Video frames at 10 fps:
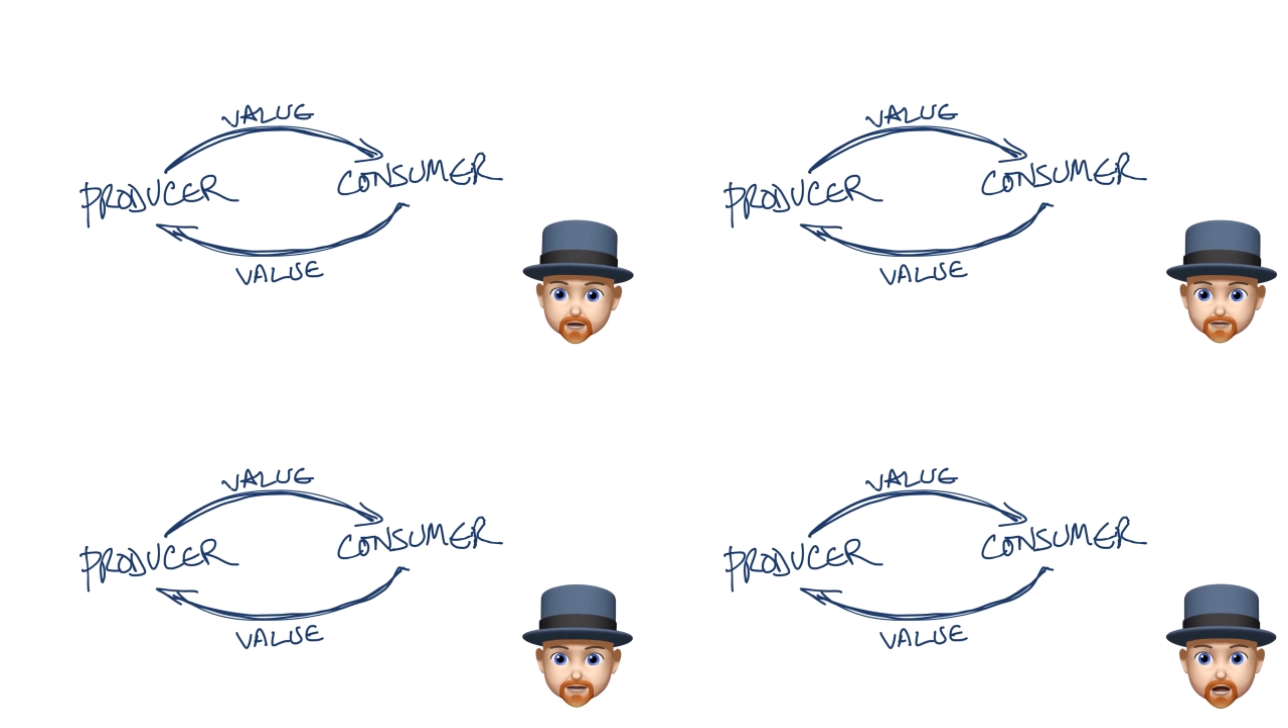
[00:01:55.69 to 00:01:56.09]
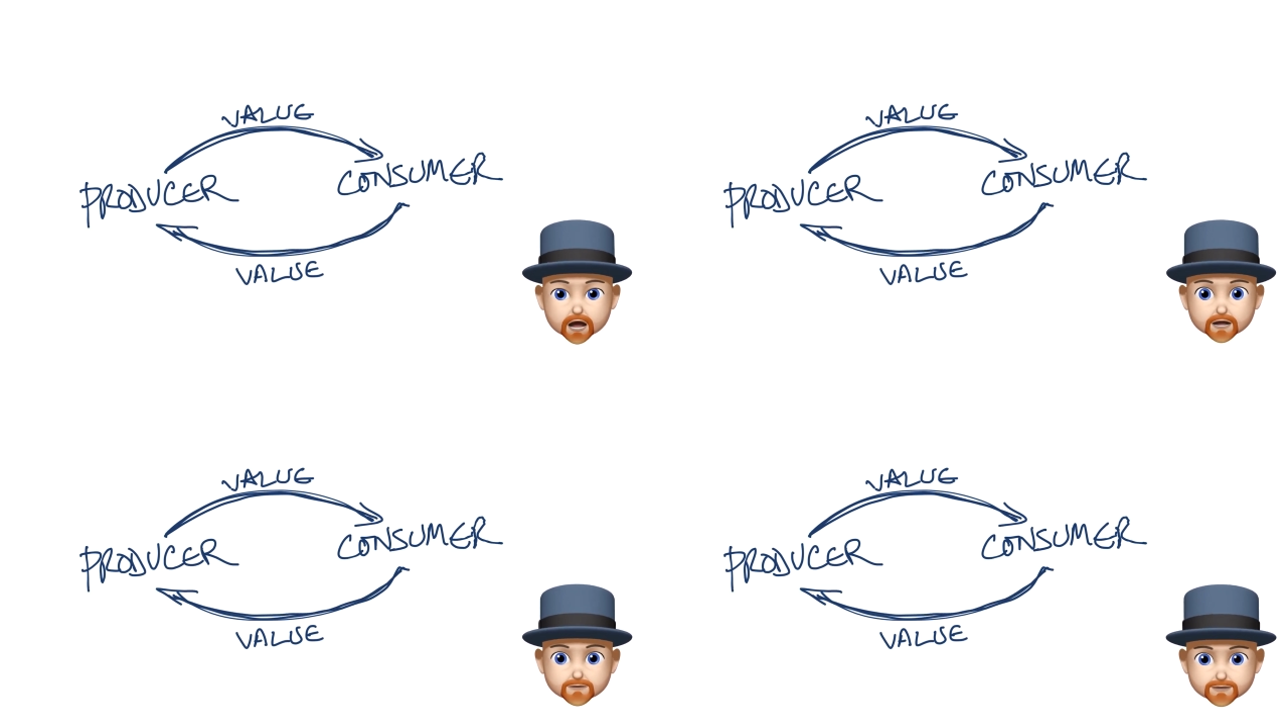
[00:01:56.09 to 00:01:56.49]
and
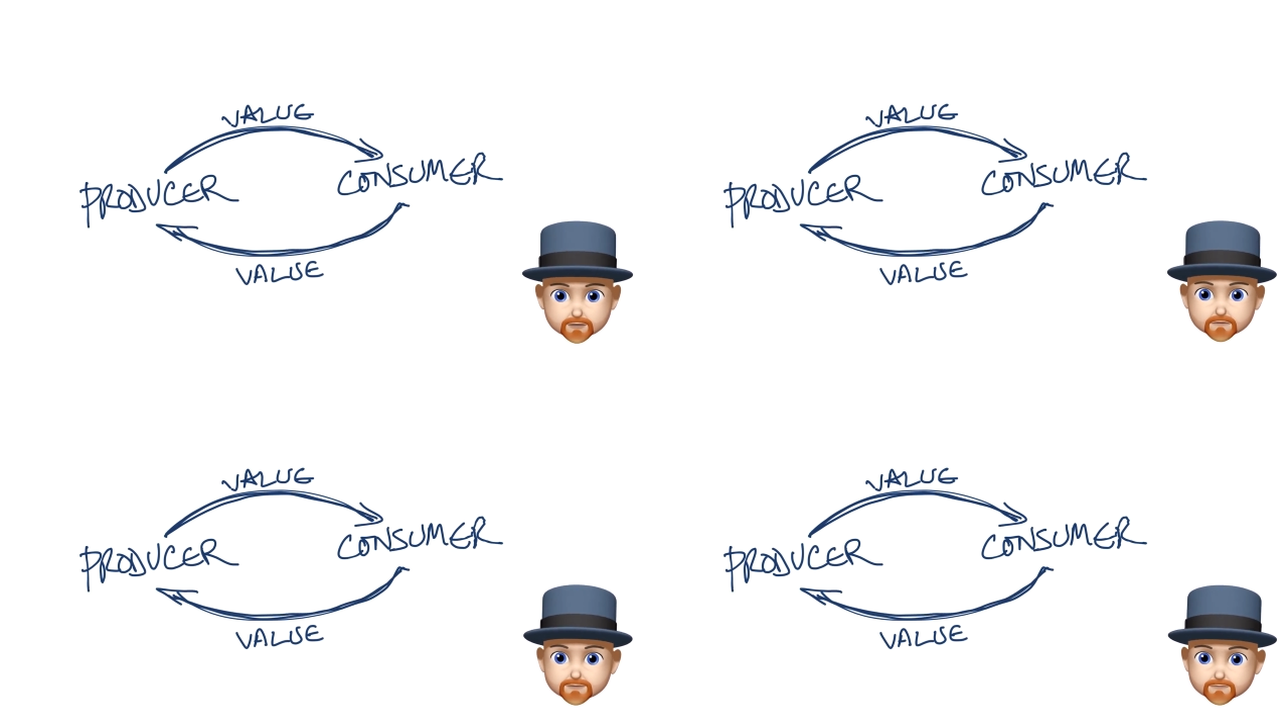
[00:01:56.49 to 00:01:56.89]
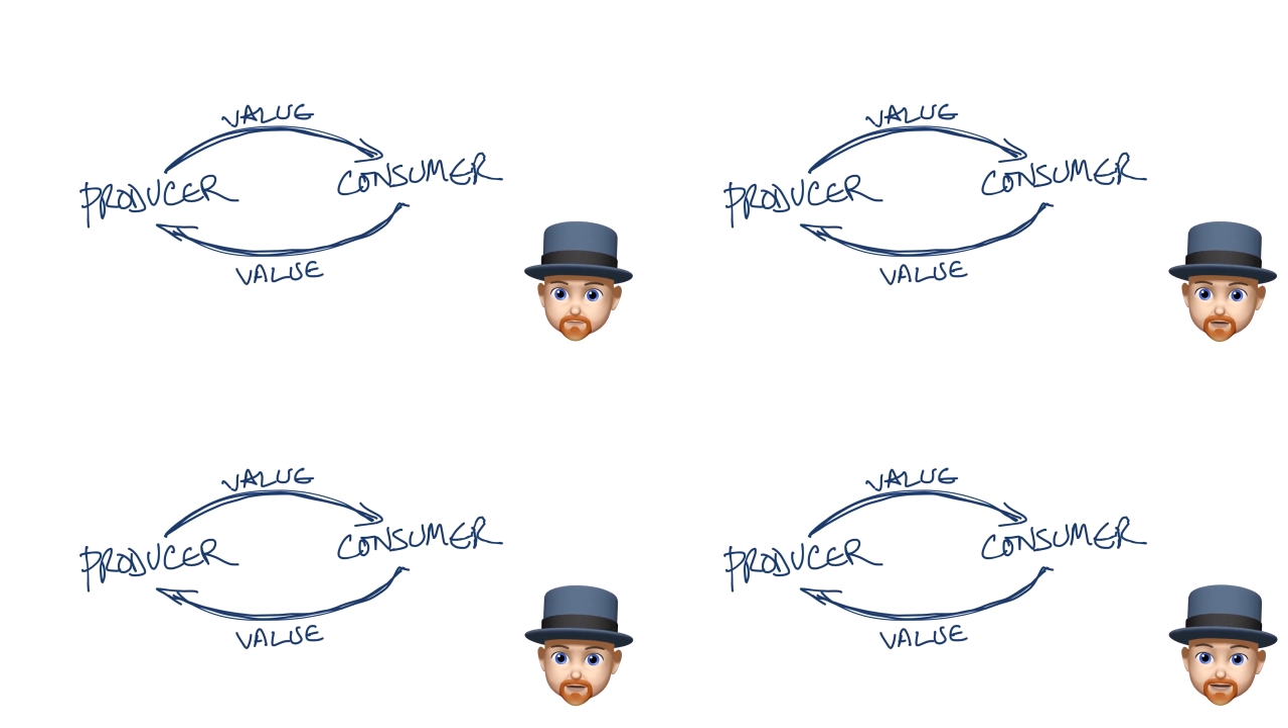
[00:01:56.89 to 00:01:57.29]
how do
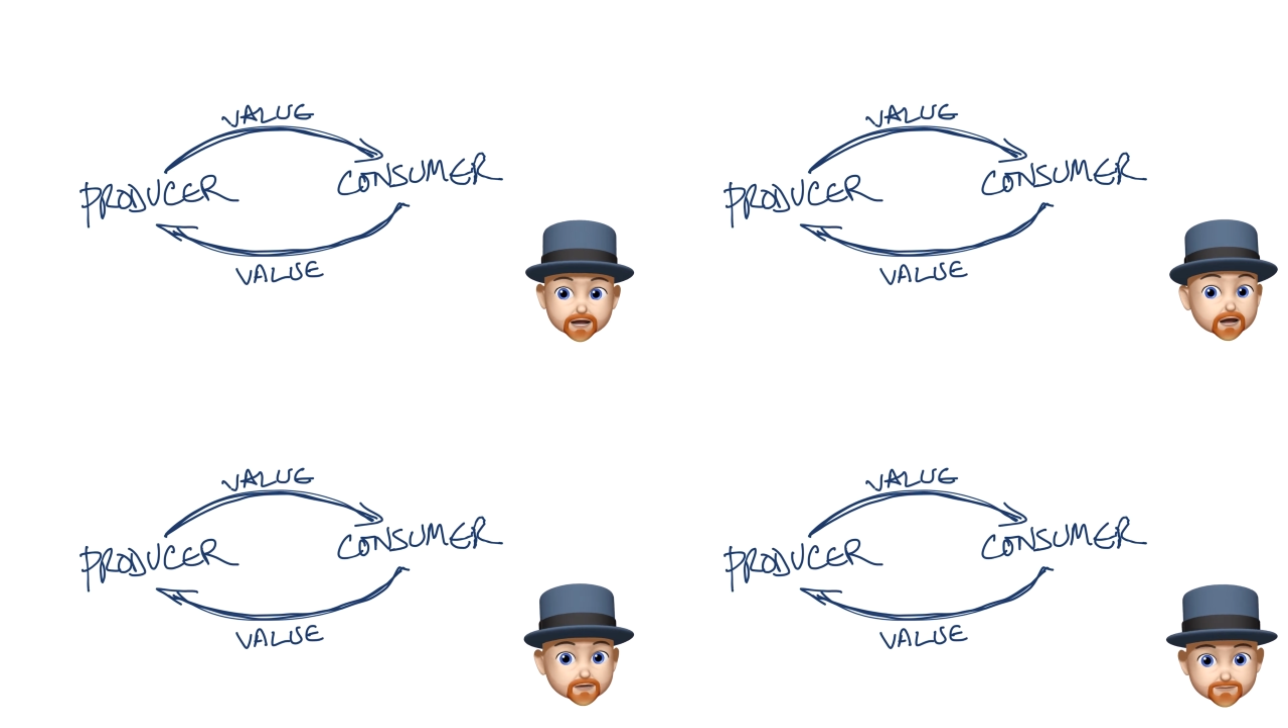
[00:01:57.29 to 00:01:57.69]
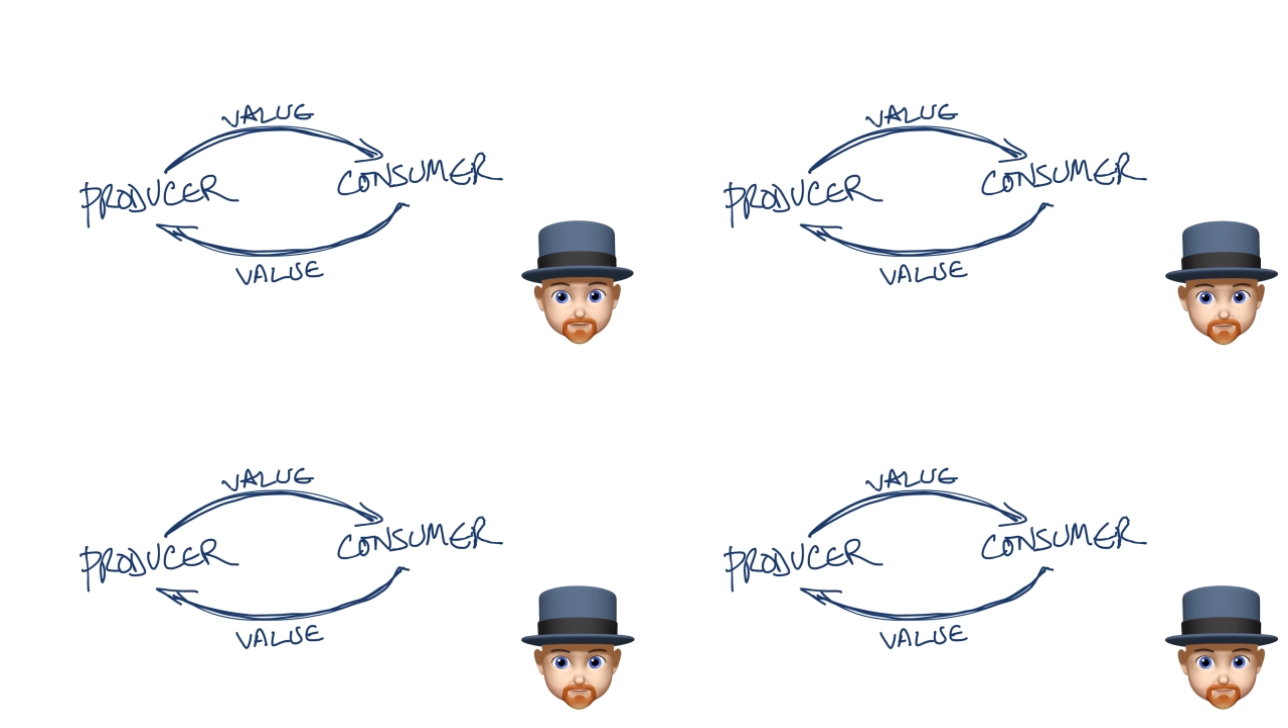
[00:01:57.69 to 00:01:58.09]
you
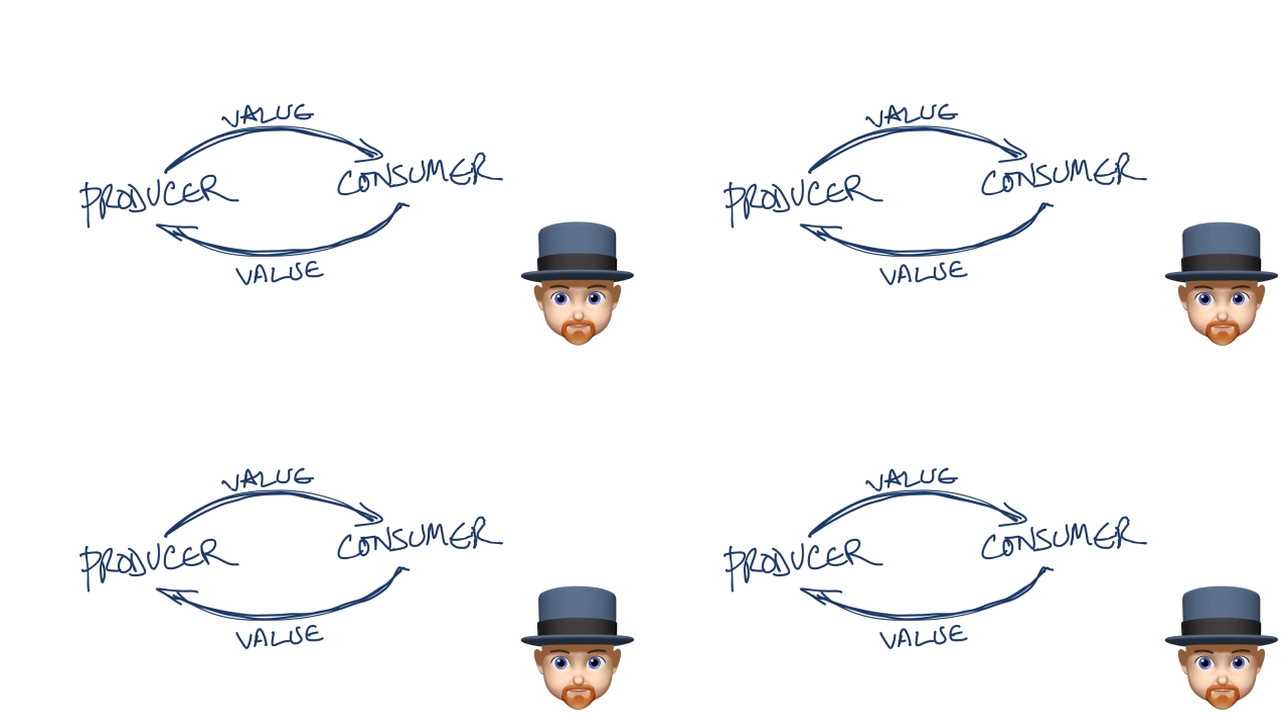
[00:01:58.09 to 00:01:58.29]
enhance it?